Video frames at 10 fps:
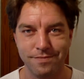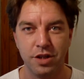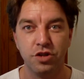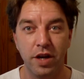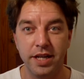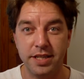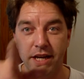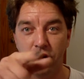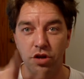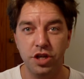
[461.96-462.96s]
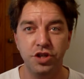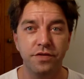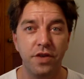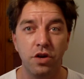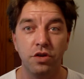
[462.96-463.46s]
So I can take a look at your
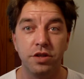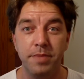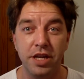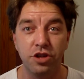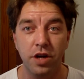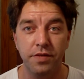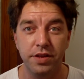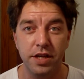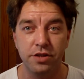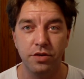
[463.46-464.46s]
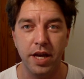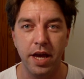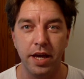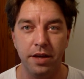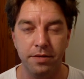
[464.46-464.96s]
photos and make sure everything's
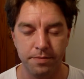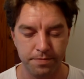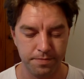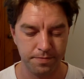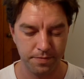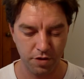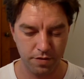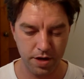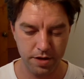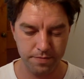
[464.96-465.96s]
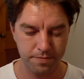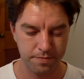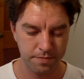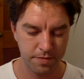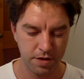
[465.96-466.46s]
okay. Alright?
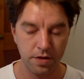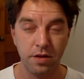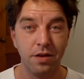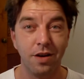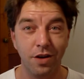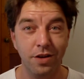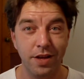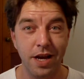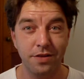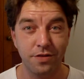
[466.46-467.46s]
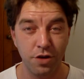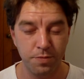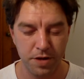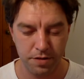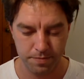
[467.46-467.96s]
Are you that
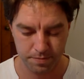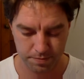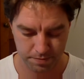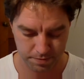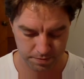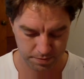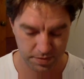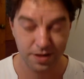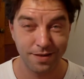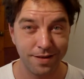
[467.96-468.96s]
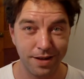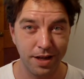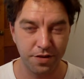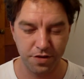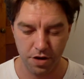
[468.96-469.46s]
stupid? I
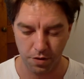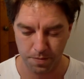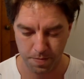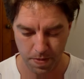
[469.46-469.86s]
guess so.